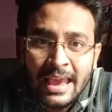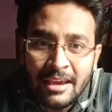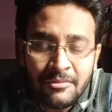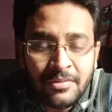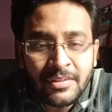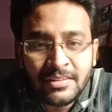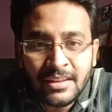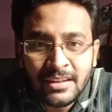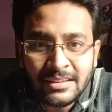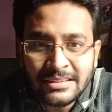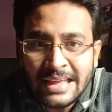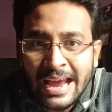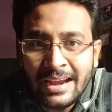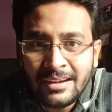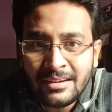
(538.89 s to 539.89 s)

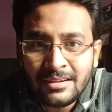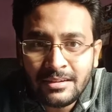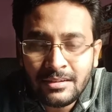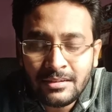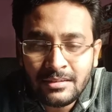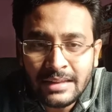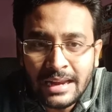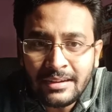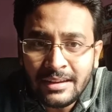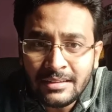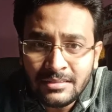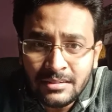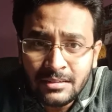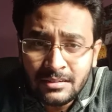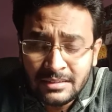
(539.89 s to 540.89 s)
everything that
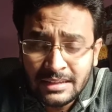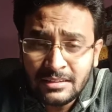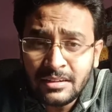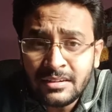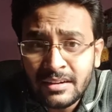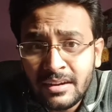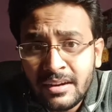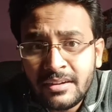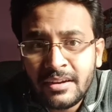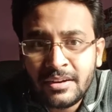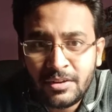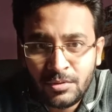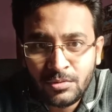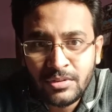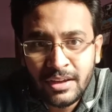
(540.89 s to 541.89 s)
doesn't
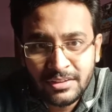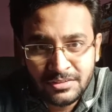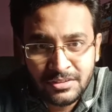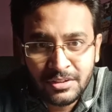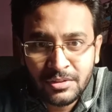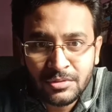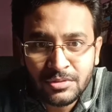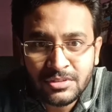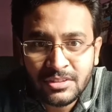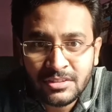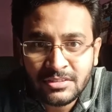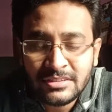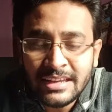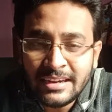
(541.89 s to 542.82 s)
relate to the institutions,